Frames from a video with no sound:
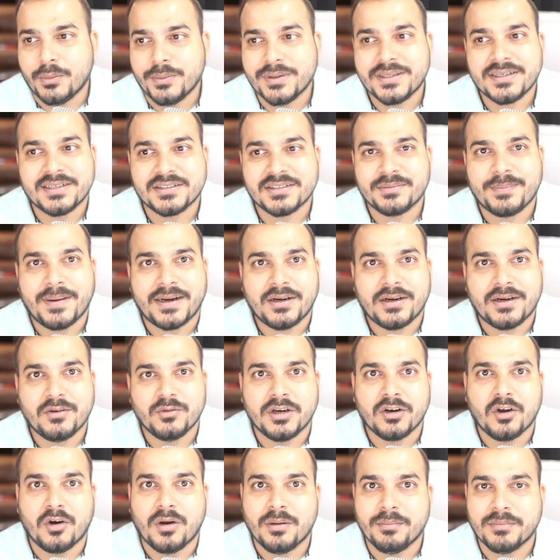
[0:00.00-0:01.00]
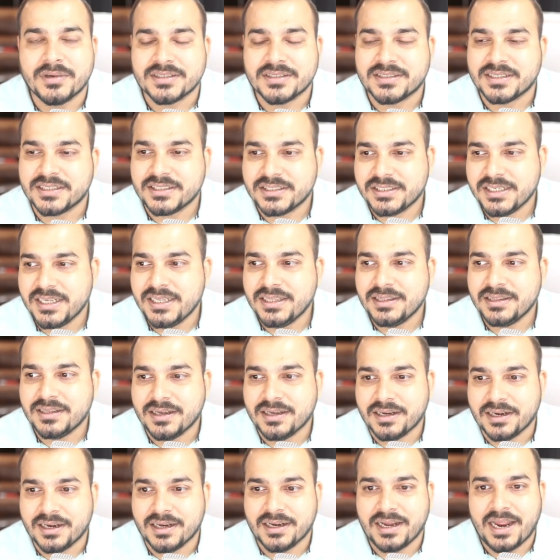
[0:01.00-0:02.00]
with respect to November sixteenth
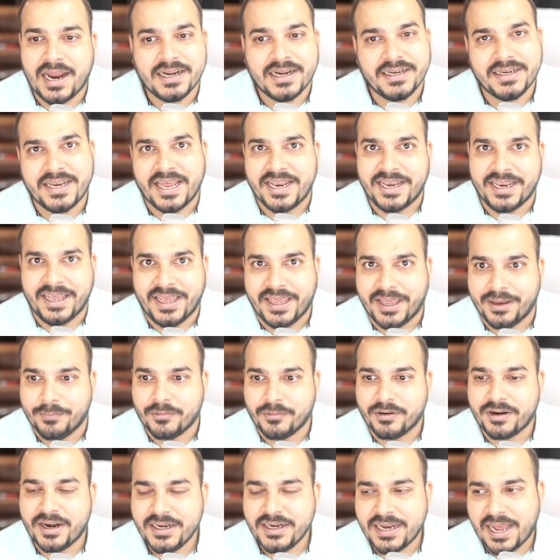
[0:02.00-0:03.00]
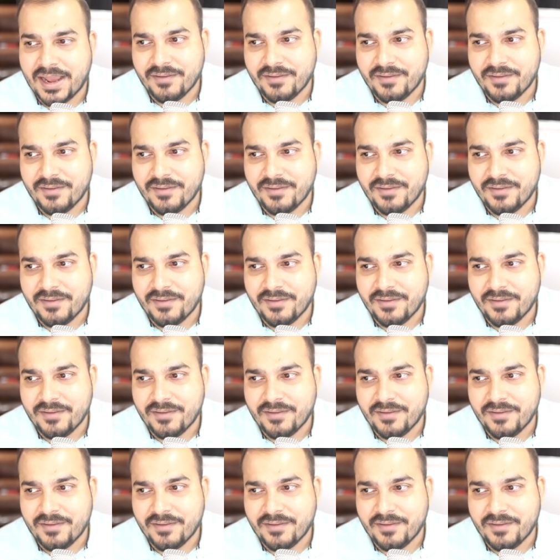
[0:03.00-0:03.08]
uh, at ten A M Right?